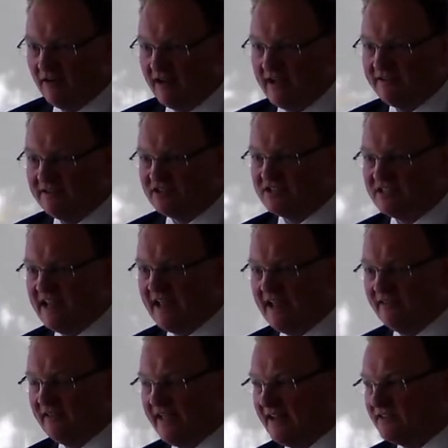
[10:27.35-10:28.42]
And I
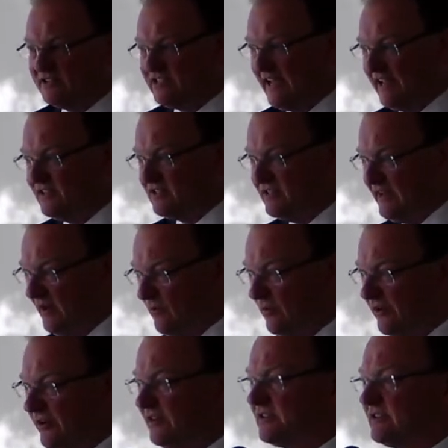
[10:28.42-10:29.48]
understand that
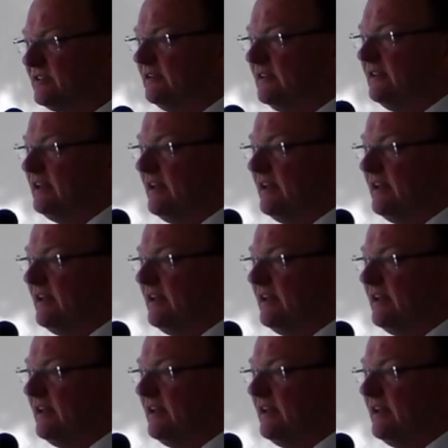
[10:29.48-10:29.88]
TasNetworks,